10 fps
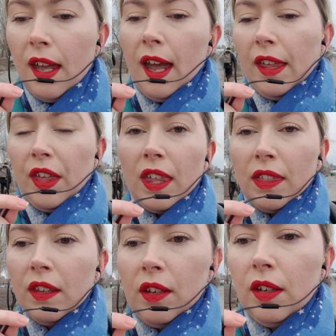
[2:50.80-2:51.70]
I think
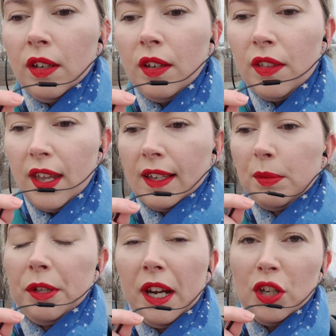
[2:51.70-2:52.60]
that the
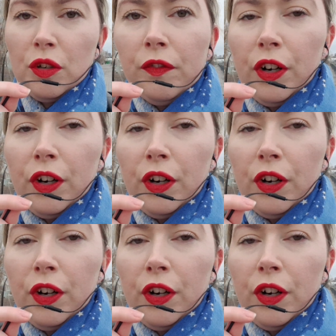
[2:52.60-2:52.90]
explanation